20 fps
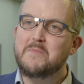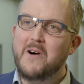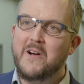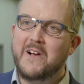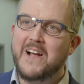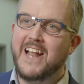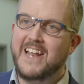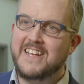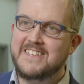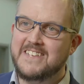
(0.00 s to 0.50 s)

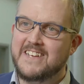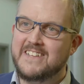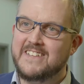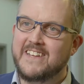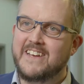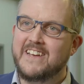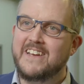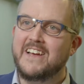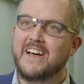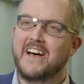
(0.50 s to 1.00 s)
Mark
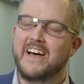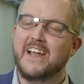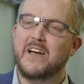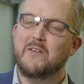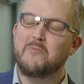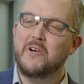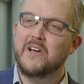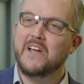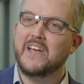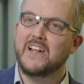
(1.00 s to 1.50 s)
Alexander and
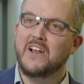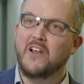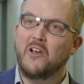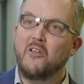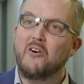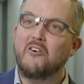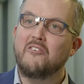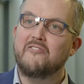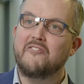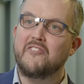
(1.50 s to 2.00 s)
I work in a
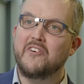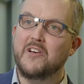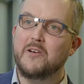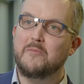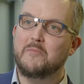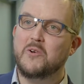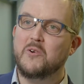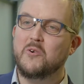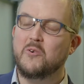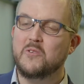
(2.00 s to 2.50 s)
law
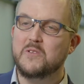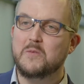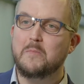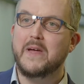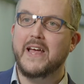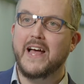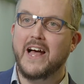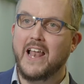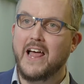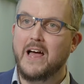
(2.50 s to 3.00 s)
firm called
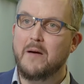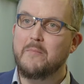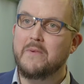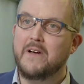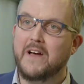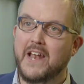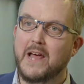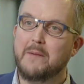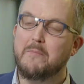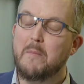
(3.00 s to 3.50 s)
BLM
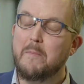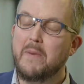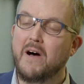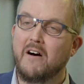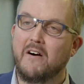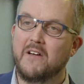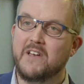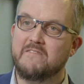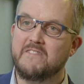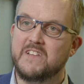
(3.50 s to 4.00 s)
and I'm a
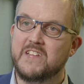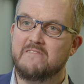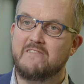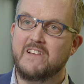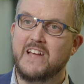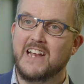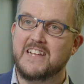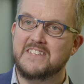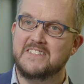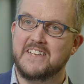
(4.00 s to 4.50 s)
partner in the
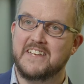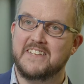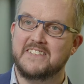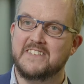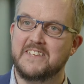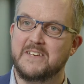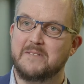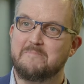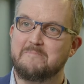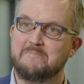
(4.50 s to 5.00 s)
real estate
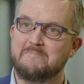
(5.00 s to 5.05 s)
team.